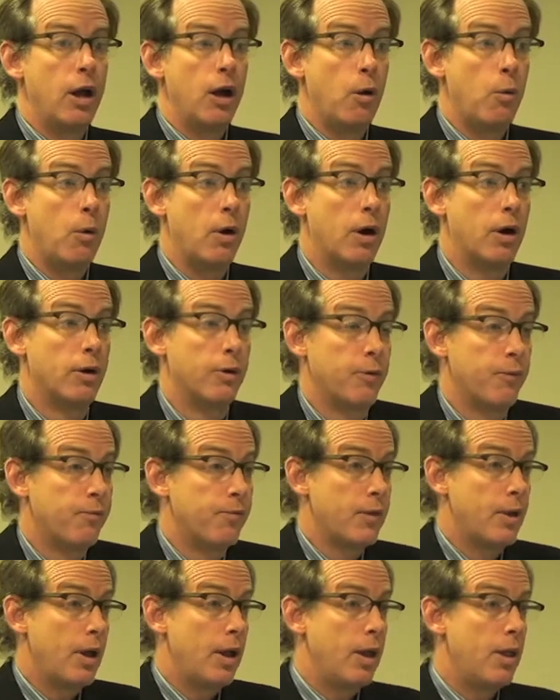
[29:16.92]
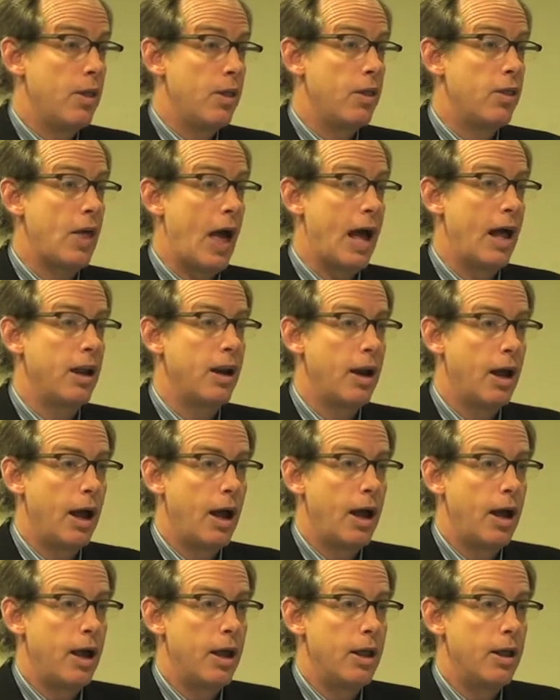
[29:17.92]
Well, that
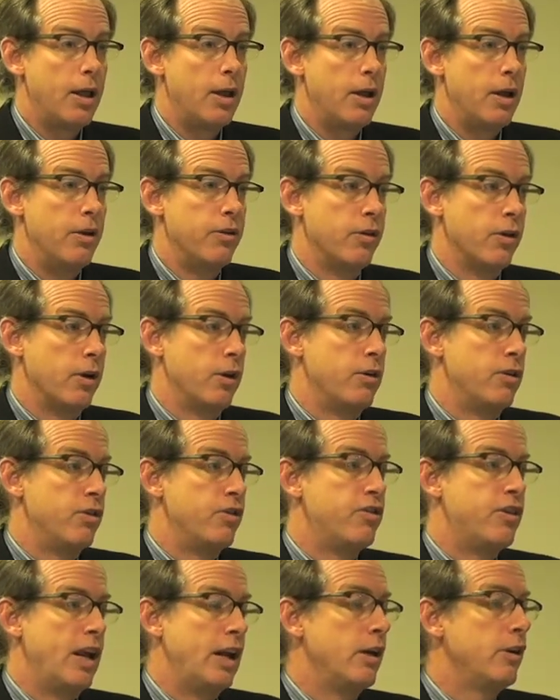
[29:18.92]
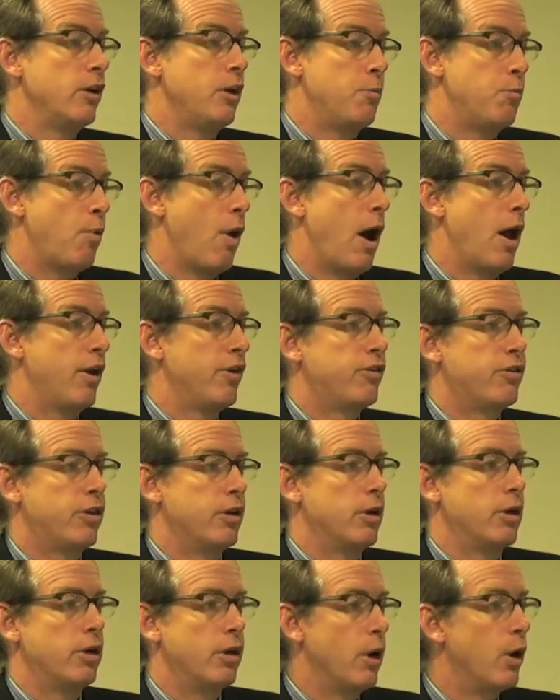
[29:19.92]
is a distinctly
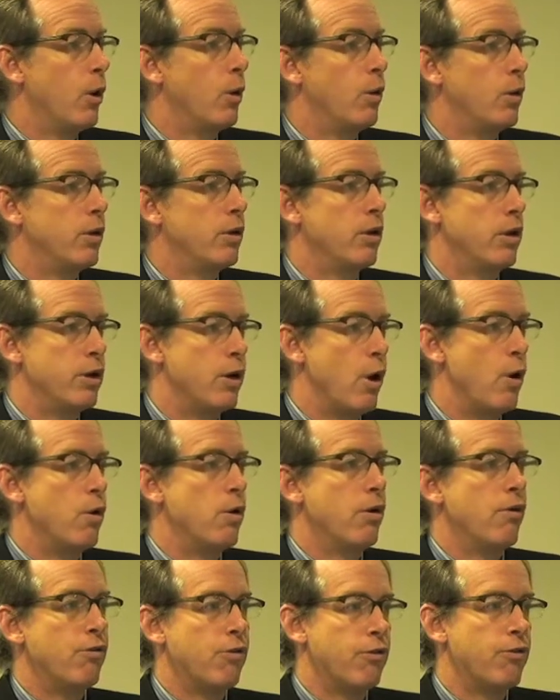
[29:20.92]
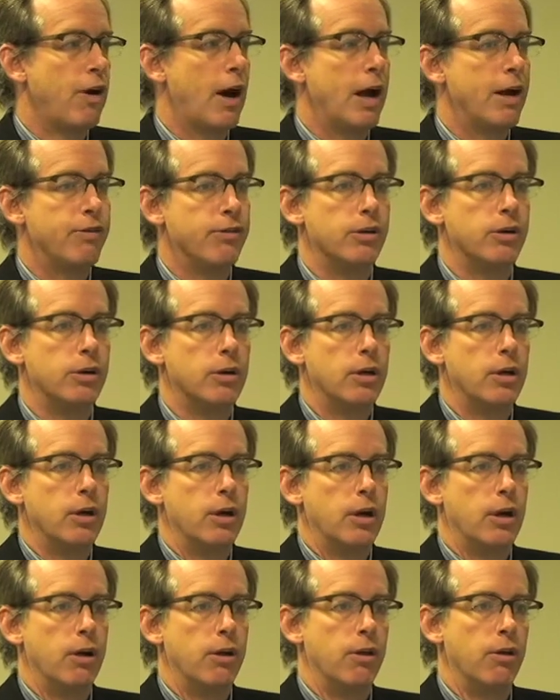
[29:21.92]
Protestant note, the note of revival.
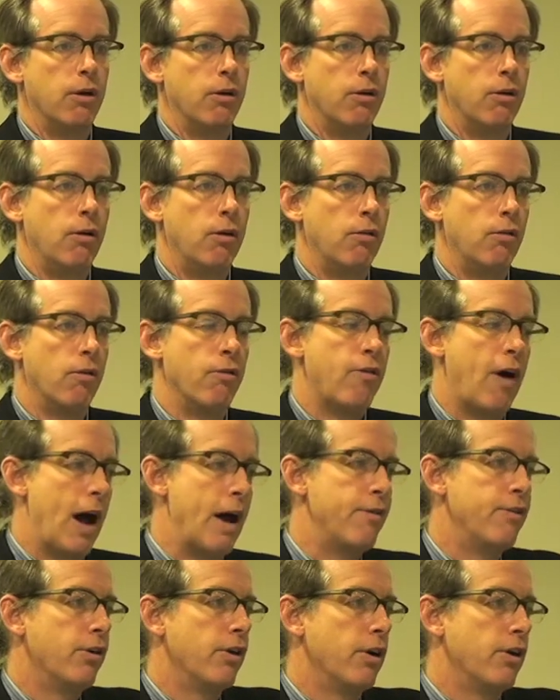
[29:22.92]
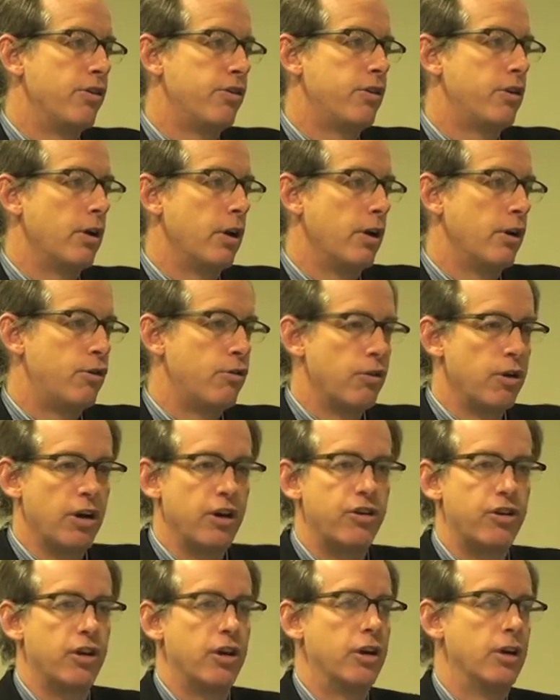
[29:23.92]
The revivalist uh,
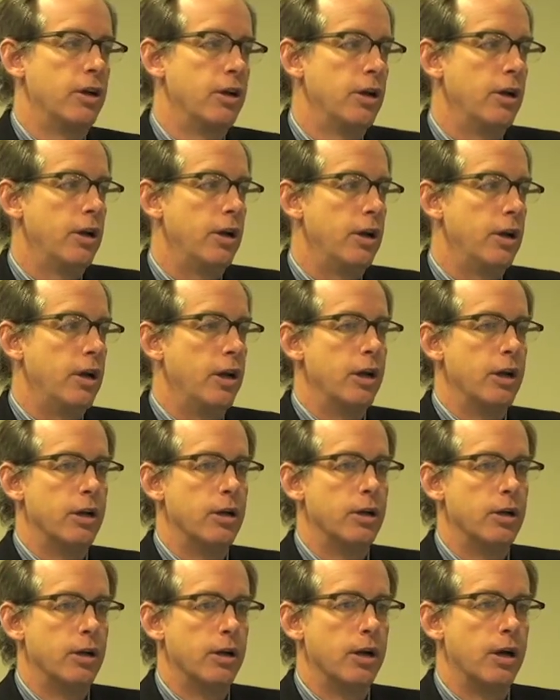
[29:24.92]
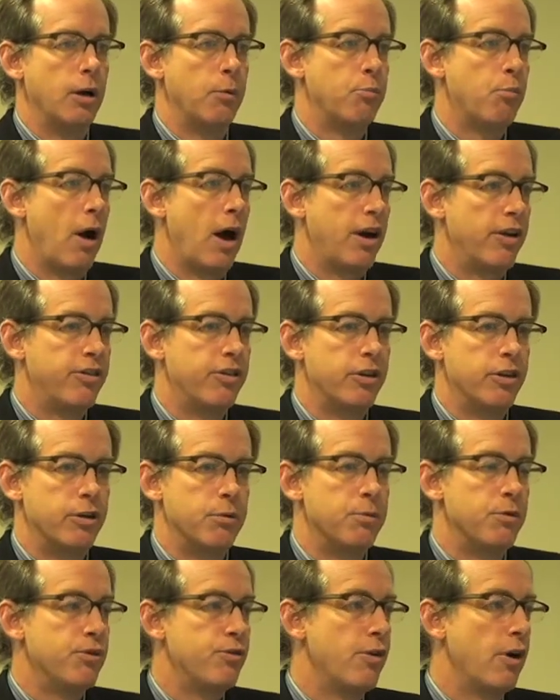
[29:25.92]
tradition in uh,
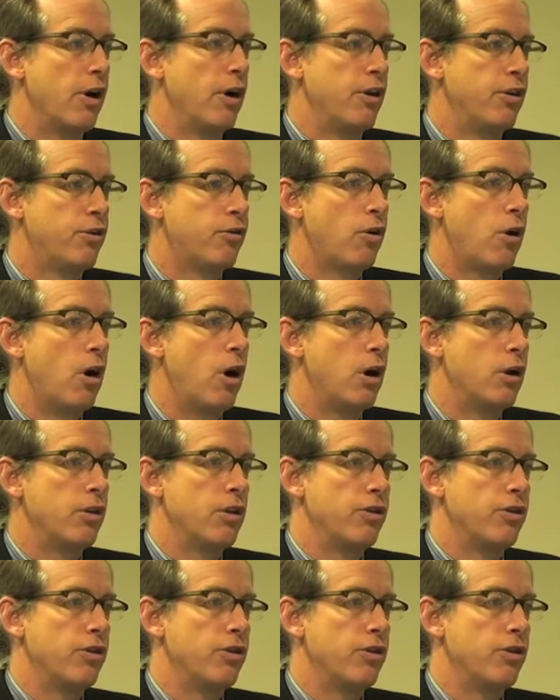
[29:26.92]
Protestantism is very strong.